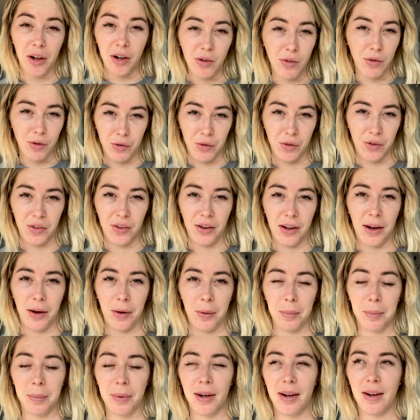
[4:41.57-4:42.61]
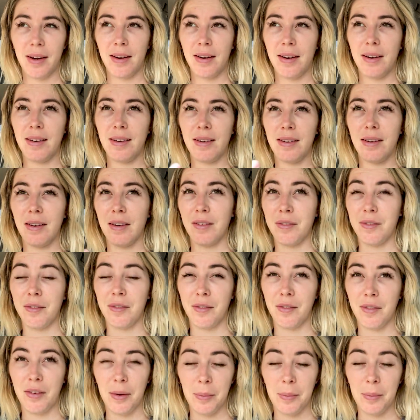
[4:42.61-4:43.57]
get an ultrasound because of